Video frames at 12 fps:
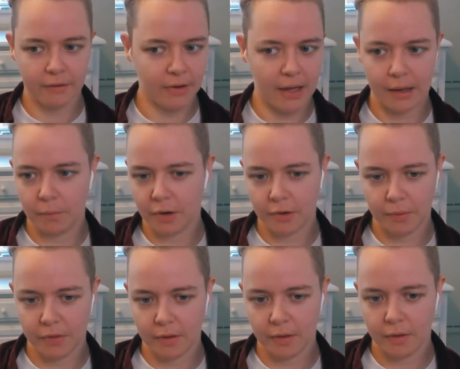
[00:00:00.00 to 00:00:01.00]
I had worked
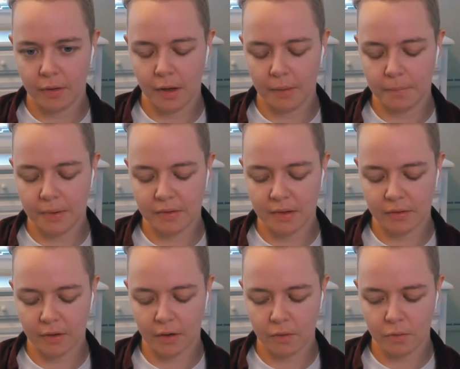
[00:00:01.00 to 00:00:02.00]
with a, a business
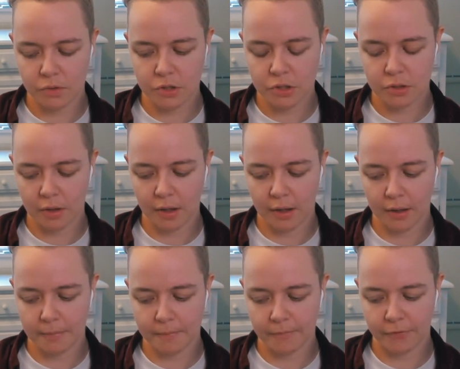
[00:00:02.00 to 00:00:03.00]
coach
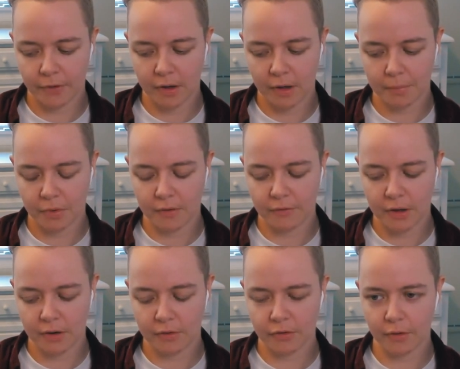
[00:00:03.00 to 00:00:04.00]
um, for a number of years.